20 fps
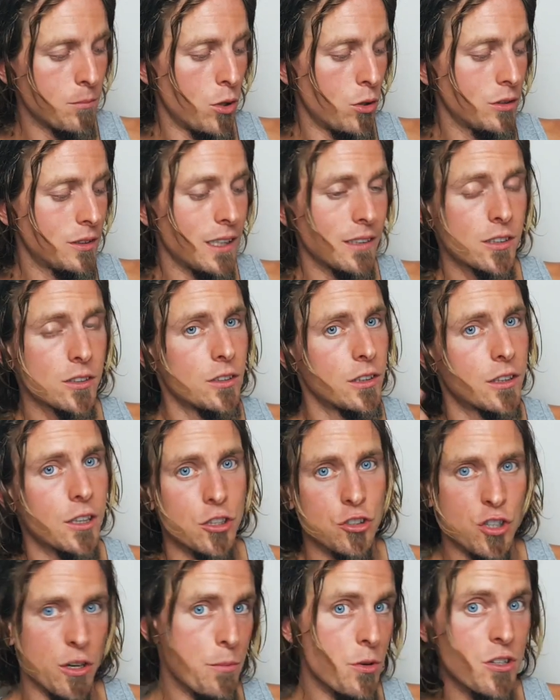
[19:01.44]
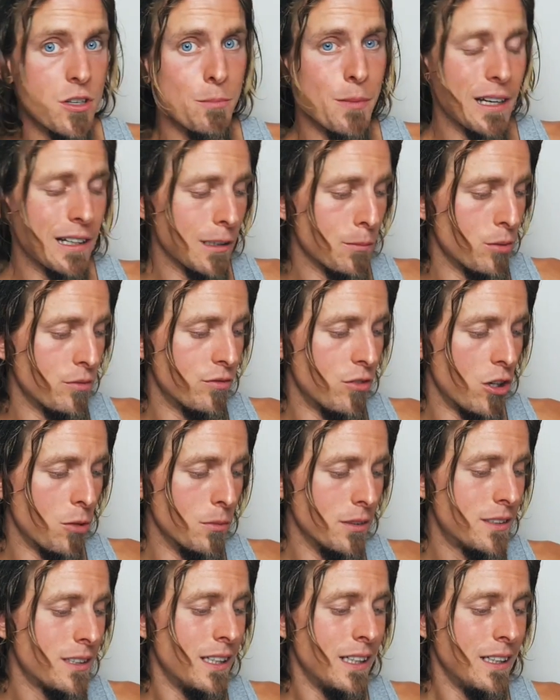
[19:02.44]
mode, that's going to contribute to mental
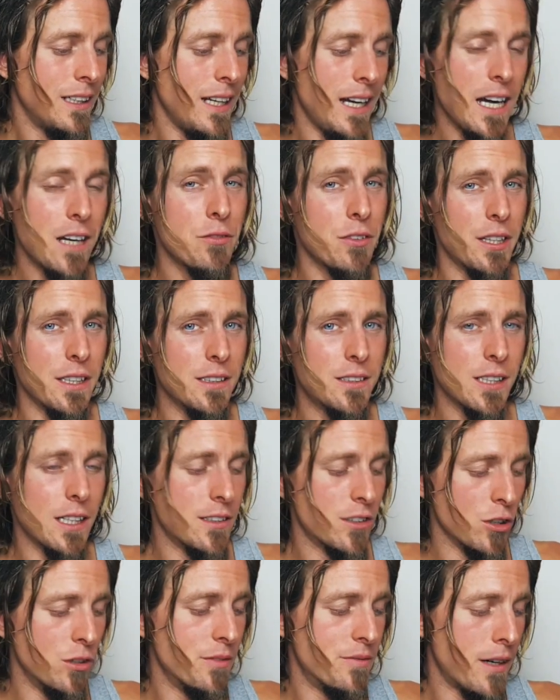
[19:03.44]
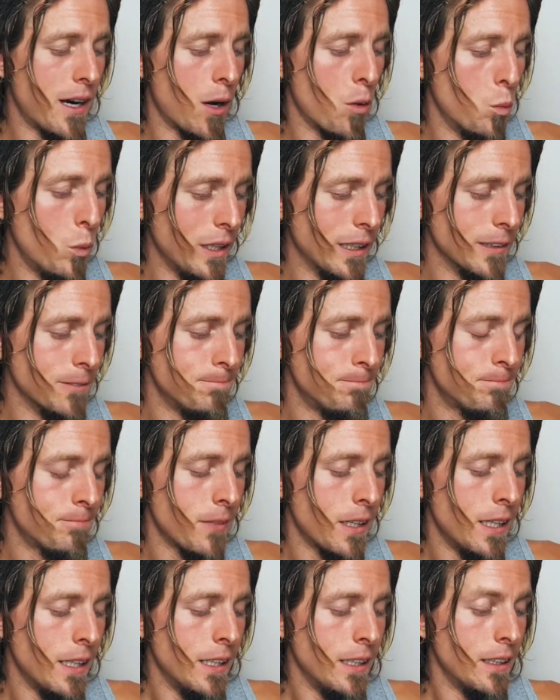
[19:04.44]
performance. Everything said so far will.
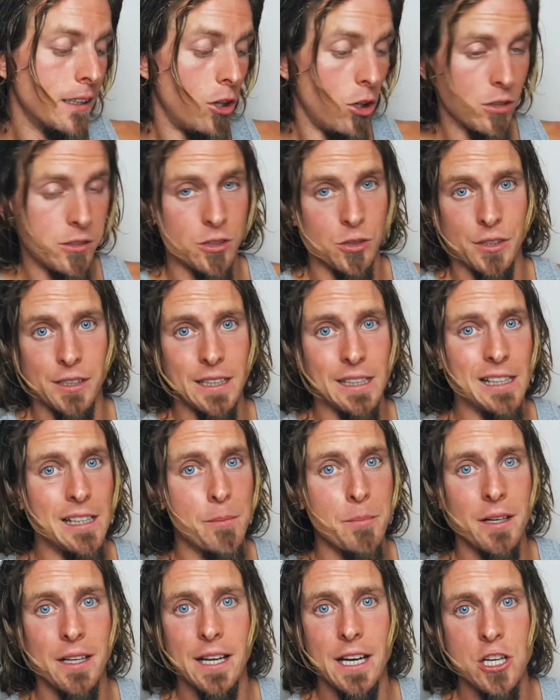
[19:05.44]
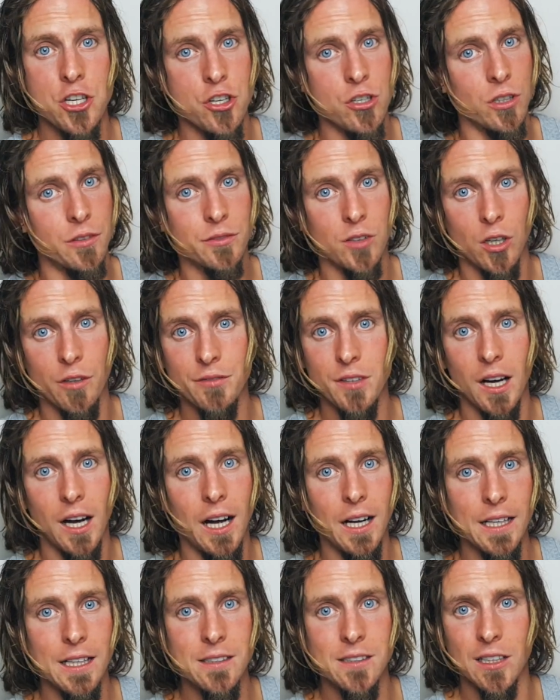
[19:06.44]
Also, the elimination of the
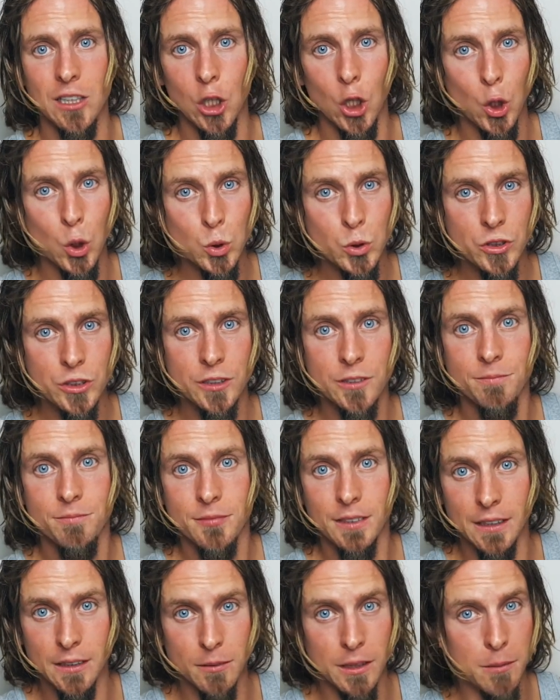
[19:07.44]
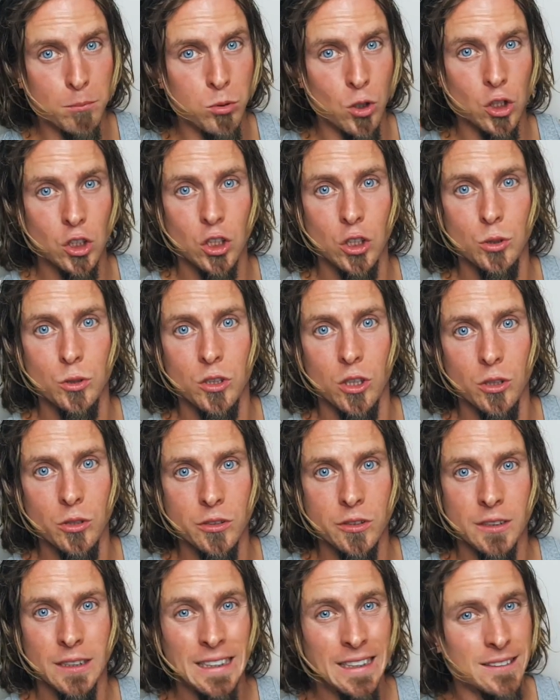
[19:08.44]
highs and lows in blood
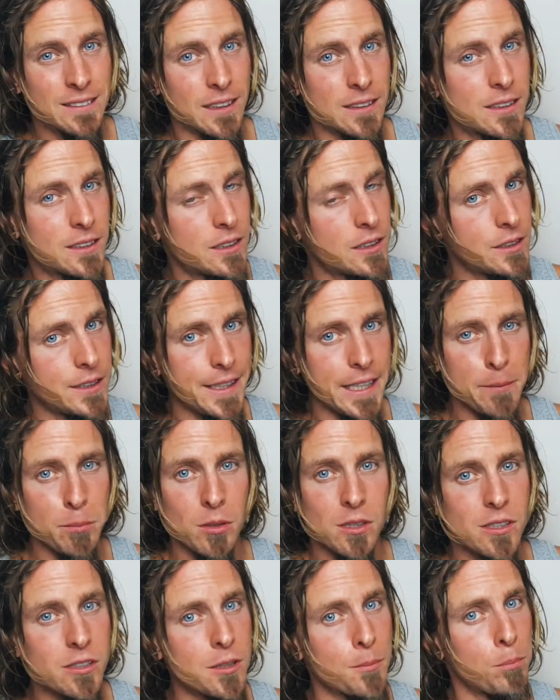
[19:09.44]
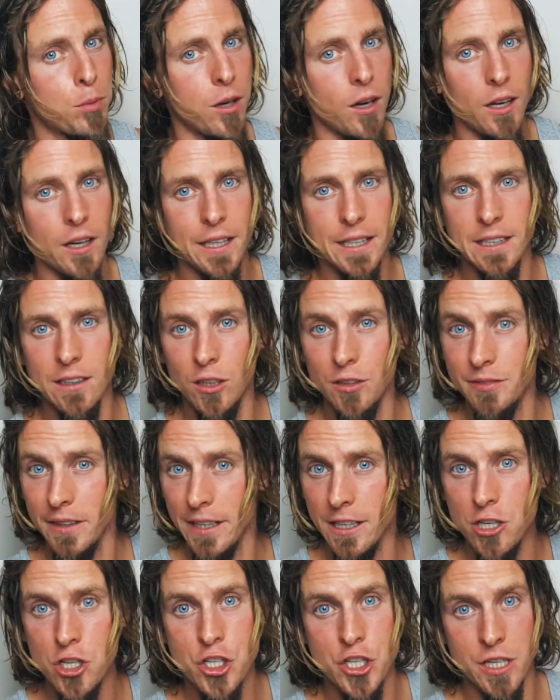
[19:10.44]
glucose, that stable supply of
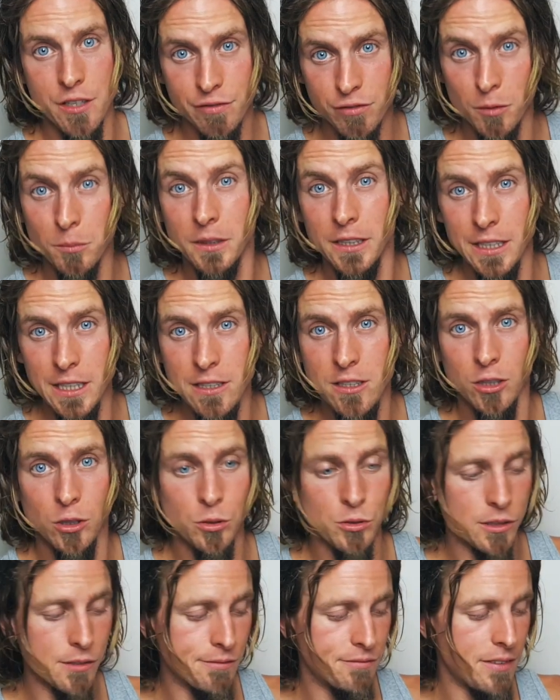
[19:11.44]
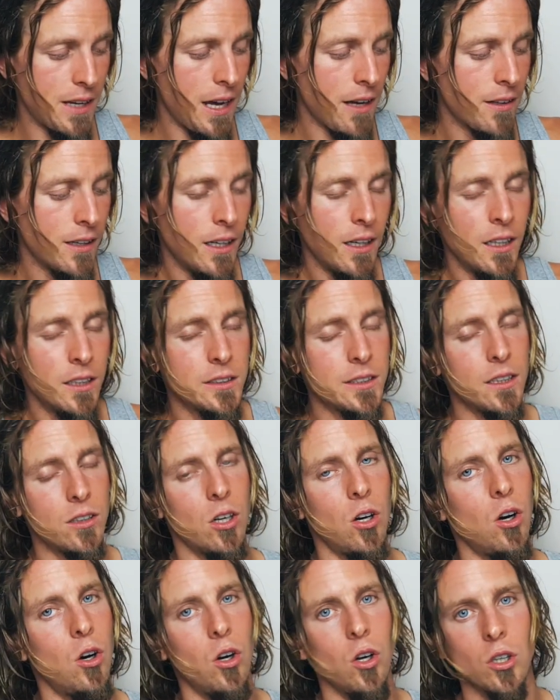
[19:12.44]
energy from ketones and fat, they're
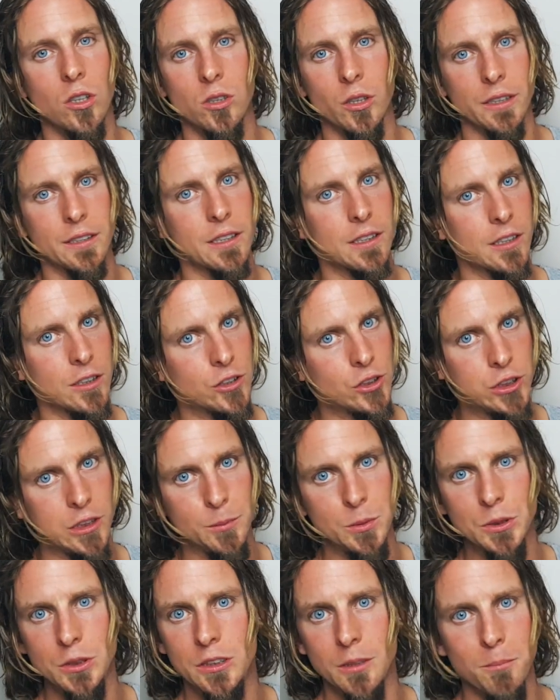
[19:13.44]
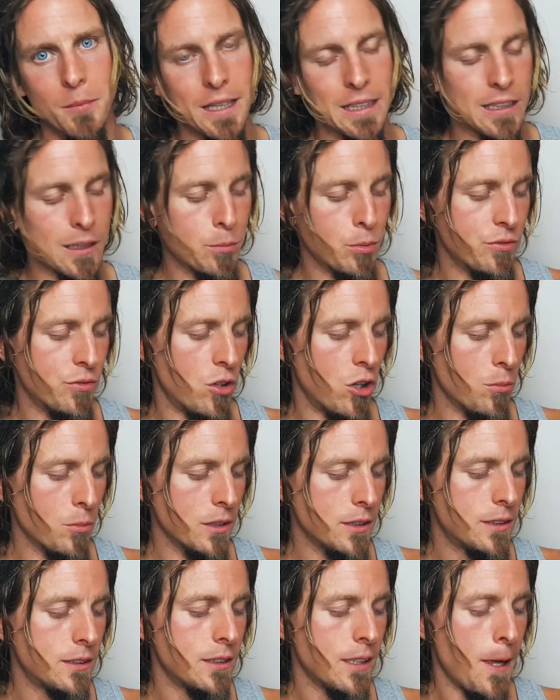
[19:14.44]
all going to contribute to mental
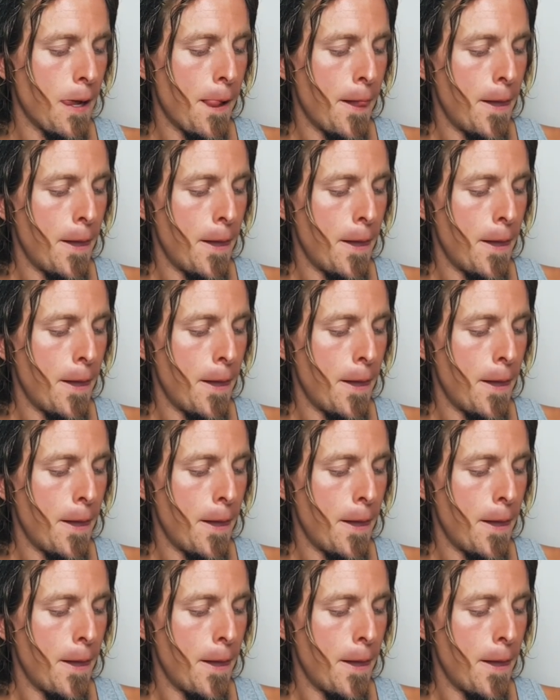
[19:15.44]
performance.